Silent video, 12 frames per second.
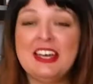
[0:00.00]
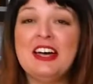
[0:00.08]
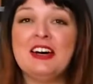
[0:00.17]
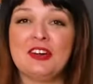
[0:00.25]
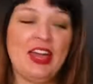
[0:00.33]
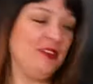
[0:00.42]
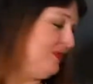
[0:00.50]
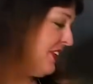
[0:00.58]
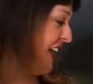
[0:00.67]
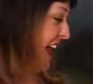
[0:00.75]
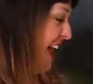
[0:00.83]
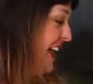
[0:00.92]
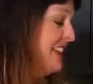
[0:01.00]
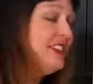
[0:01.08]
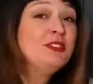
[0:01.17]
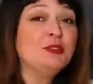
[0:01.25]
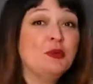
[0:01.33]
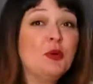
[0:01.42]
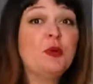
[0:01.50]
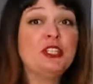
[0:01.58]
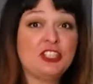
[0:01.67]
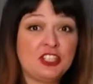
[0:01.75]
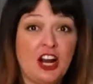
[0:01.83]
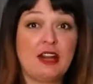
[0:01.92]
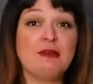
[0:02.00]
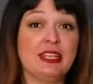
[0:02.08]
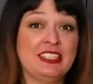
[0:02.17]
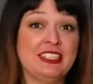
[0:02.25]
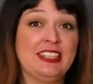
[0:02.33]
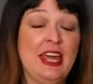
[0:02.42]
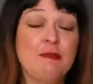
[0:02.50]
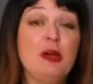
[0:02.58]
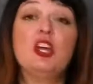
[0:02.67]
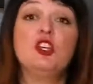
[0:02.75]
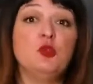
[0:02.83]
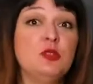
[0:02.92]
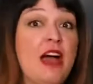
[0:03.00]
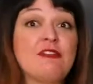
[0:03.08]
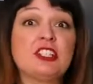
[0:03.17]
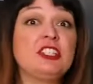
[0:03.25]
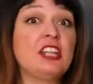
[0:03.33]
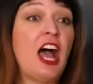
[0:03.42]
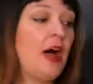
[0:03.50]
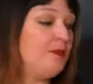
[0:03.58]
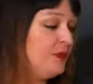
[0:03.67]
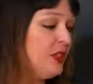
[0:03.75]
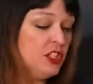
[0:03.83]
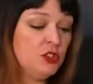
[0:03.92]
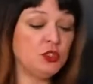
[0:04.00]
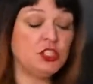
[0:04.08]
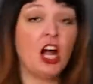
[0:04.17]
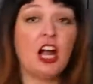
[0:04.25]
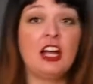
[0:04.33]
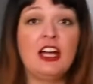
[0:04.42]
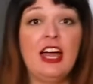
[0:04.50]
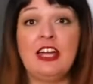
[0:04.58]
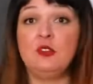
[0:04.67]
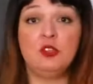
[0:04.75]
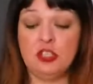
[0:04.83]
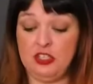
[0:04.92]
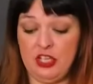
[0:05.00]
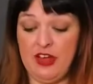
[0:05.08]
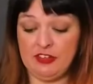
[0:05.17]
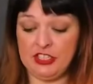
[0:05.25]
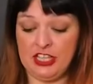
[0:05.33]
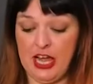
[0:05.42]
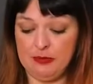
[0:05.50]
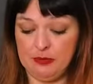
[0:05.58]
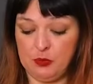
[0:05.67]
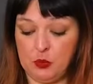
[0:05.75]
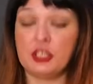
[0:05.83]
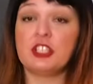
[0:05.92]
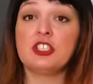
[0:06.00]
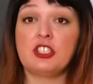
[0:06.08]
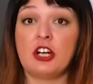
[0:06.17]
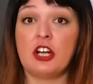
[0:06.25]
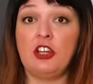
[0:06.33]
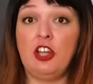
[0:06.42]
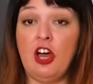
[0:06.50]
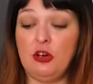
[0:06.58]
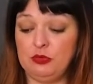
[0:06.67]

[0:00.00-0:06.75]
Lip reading: Okay, and we start mixing them. We never stop. You start and you just never stop. We're gonna start on low.